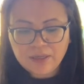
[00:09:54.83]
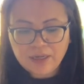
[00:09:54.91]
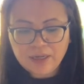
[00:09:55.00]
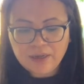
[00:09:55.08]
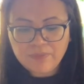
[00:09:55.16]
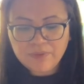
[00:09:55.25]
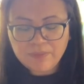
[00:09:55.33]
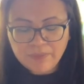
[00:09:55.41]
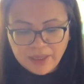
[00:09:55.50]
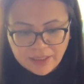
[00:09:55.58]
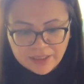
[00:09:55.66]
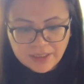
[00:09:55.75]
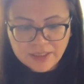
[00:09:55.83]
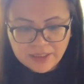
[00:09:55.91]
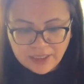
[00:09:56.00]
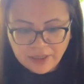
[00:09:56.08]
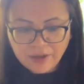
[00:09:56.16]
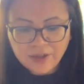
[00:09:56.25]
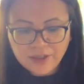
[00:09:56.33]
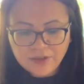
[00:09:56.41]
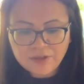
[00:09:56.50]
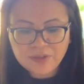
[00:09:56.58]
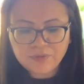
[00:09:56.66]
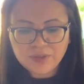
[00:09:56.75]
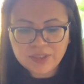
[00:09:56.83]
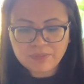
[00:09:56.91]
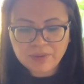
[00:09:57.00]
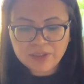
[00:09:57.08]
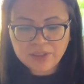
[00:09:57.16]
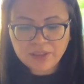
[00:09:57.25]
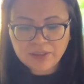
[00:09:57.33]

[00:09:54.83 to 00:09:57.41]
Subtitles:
The medicines that are used for smudging